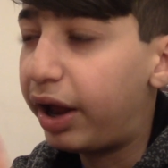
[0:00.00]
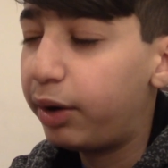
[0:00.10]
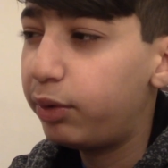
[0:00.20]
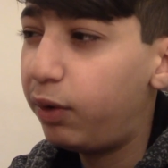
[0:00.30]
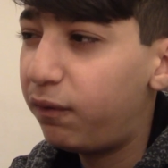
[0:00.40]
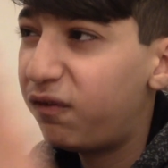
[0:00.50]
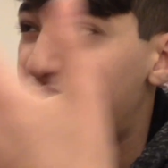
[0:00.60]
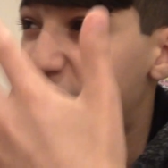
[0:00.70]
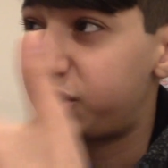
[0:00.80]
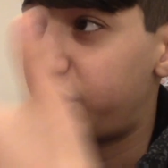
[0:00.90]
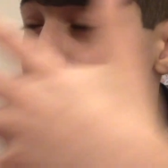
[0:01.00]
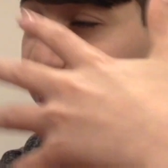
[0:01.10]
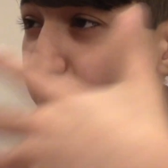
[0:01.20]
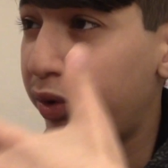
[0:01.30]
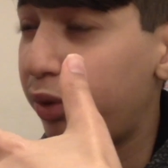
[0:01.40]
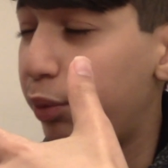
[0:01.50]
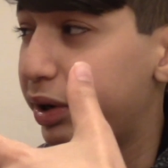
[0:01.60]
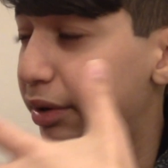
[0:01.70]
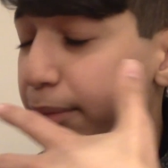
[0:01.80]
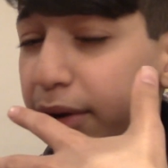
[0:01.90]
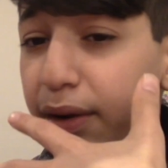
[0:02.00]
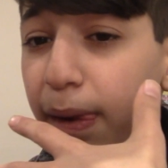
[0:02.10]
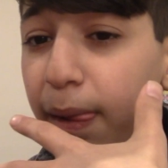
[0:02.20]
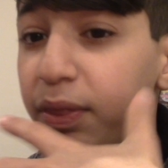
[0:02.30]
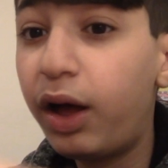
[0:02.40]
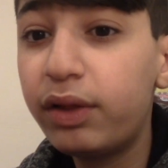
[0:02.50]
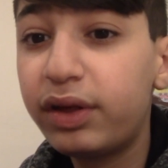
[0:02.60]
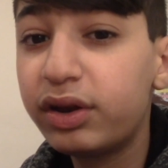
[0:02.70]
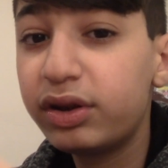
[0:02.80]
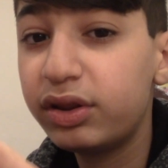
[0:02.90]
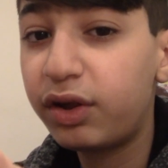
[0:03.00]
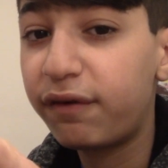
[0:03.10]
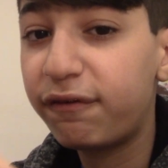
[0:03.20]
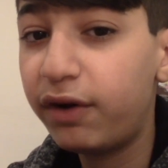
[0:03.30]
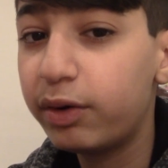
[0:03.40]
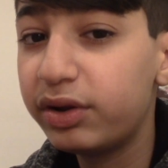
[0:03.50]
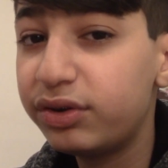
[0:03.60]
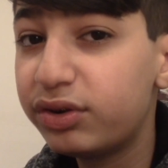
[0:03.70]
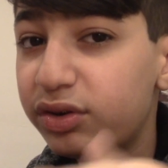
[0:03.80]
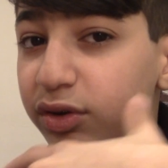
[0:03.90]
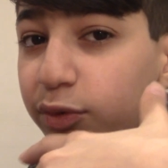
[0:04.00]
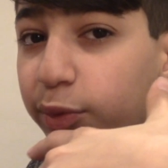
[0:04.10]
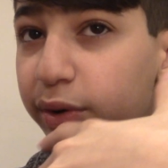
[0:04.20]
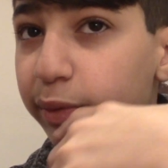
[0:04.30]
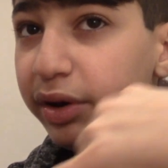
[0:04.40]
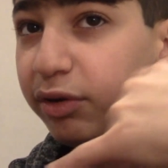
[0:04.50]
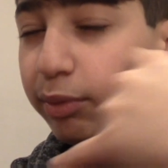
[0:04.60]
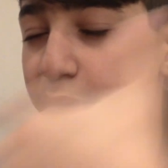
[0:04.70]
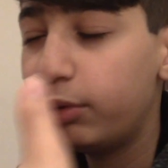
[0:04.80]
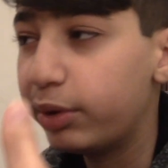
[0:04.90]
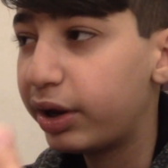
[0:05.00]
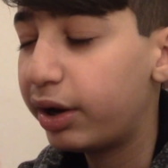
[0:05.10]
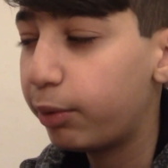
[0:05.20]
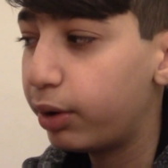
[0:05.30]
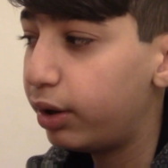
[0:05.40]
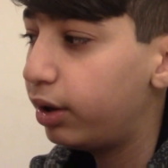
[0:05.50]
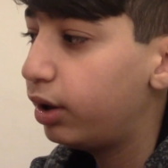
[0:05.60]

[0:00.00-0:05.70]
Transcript: I don't know for sure. It's really weird, but not that they're furries. It's just as weird what he's been doing anyway.